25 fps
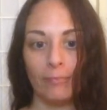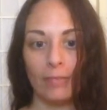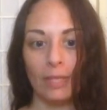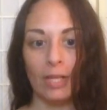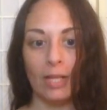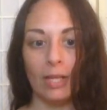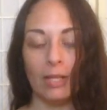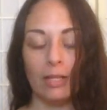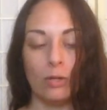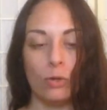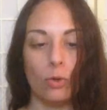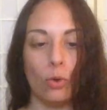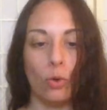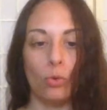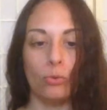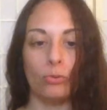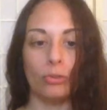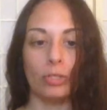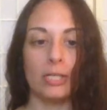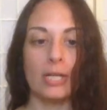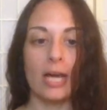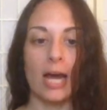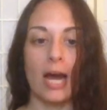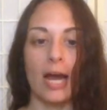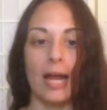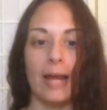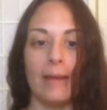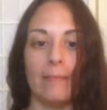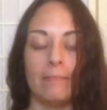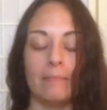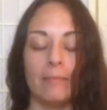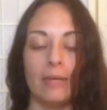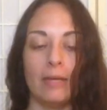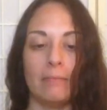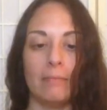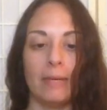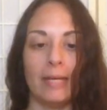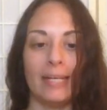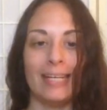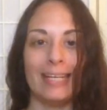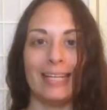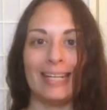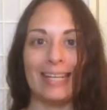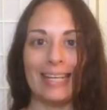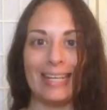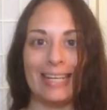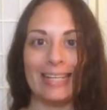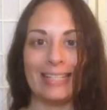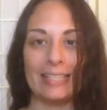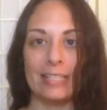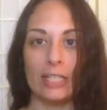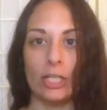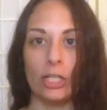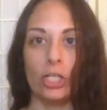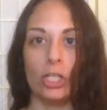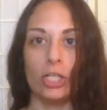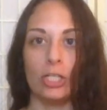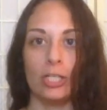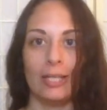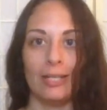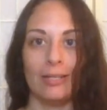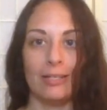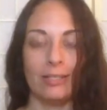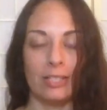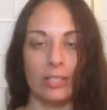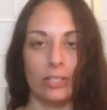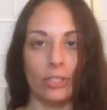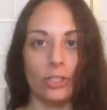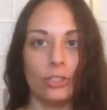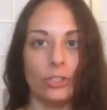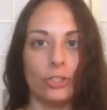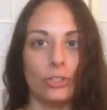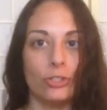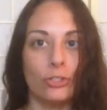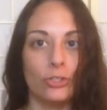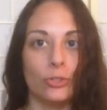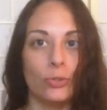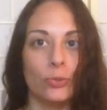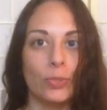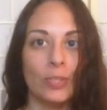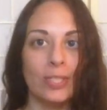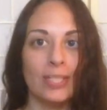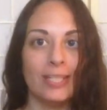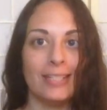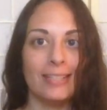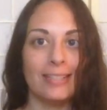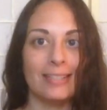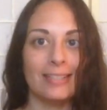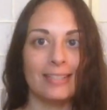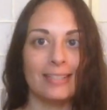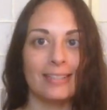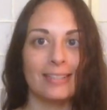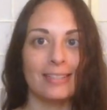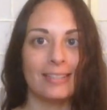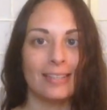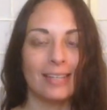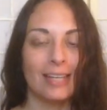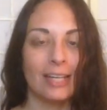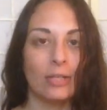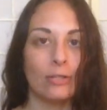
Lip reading: And then over time, it might get easier and easier to do this.